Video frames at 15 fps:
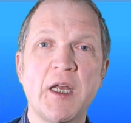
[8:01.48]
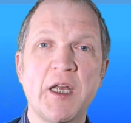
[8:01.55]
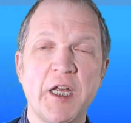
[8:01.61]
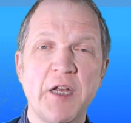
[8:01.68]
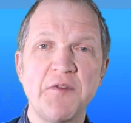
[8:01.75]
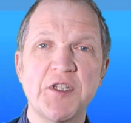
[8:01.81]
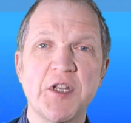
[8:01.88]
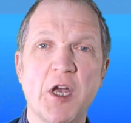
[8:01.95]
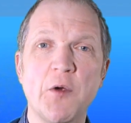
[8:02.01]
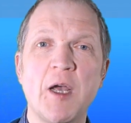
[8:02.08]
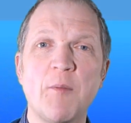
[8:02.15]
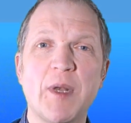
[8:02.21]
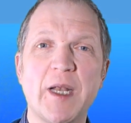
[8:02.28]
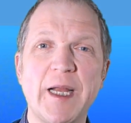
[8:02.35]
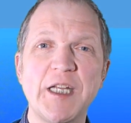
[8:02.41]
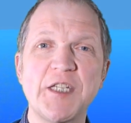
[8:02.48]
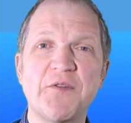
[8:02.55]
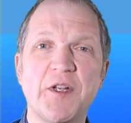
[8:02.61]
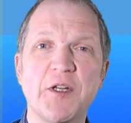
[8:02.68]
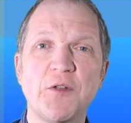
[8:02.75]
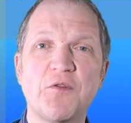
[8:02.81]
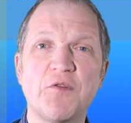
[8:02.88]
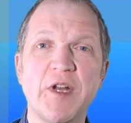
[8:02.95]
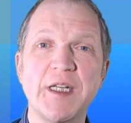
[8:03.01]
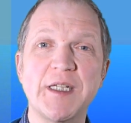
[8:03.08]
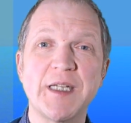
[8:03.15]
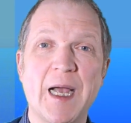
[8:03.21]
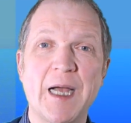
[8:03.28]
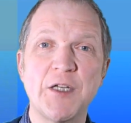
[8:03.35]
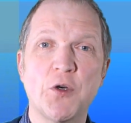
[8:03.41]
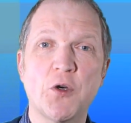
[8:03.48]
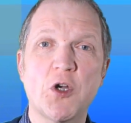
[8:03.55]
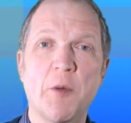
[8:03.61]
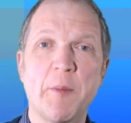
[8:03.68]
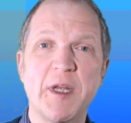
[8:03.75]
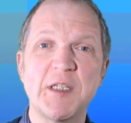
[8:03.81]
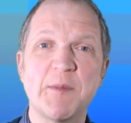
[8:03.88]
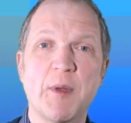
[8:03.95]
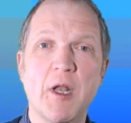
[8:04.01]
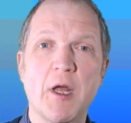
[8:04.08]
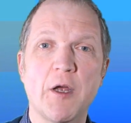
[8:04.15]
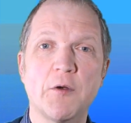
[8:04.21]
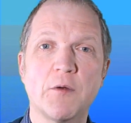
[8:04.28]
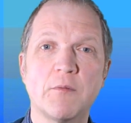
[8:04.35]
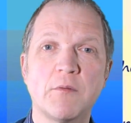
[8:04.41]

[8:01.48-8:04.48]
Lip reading: If so, please feel free to add your comments below.